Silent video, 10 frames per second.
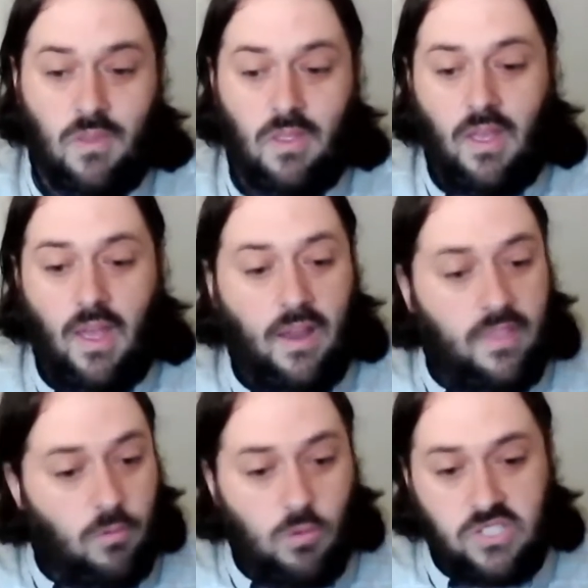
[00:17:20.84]
I
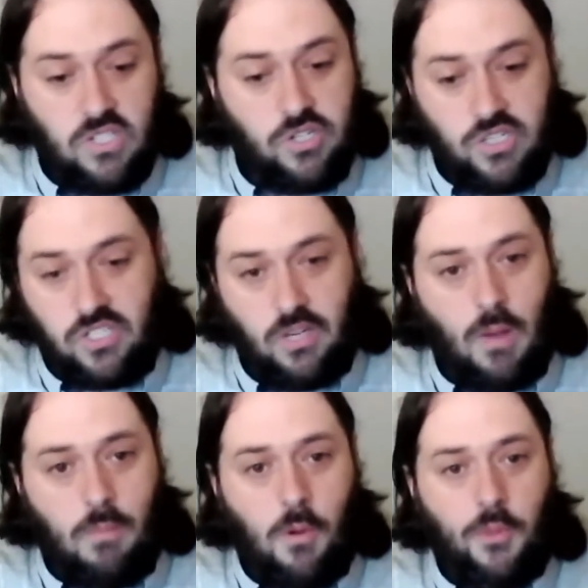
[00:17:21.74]
think what's interesting
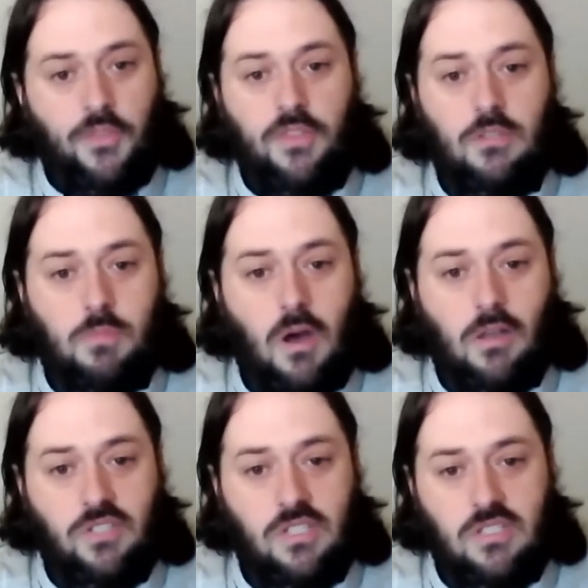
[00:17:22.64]
about both of these
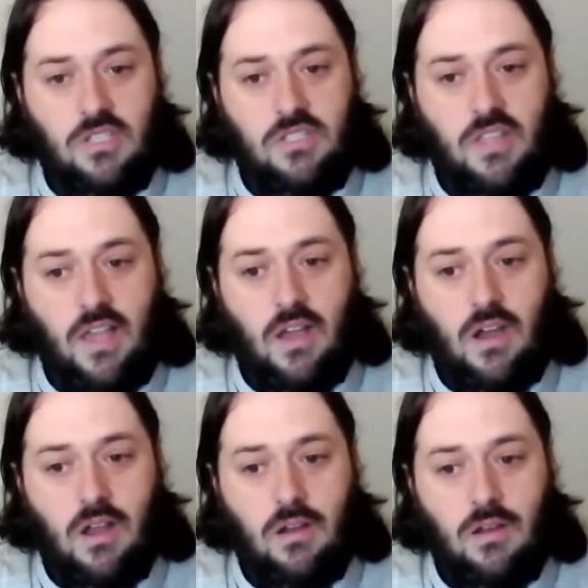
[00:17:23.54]
policies is
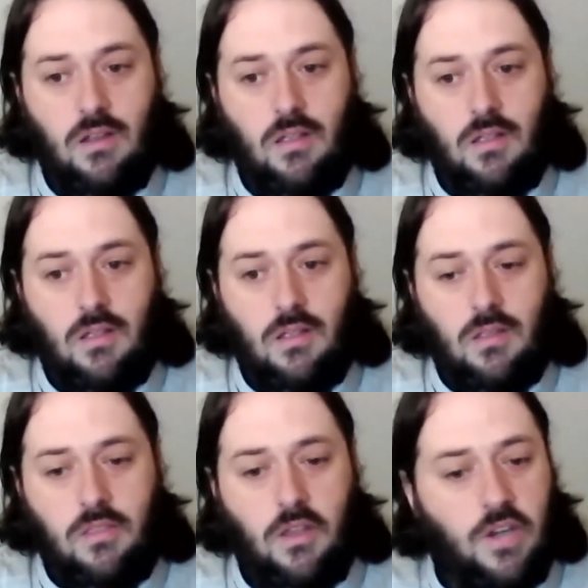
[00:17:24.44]
they're
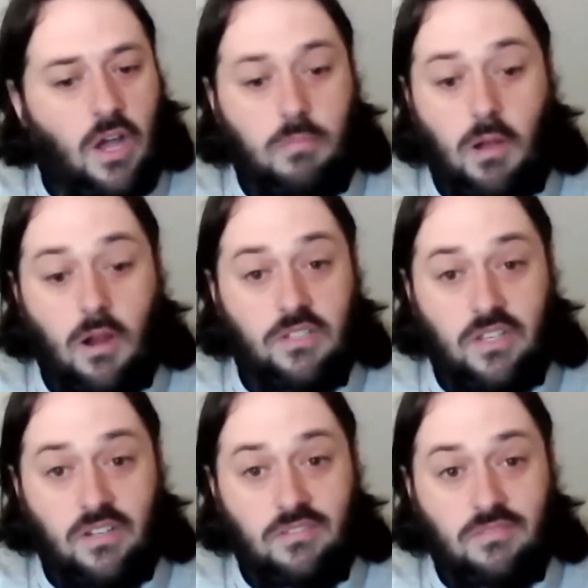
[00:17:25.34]
nonpartisan.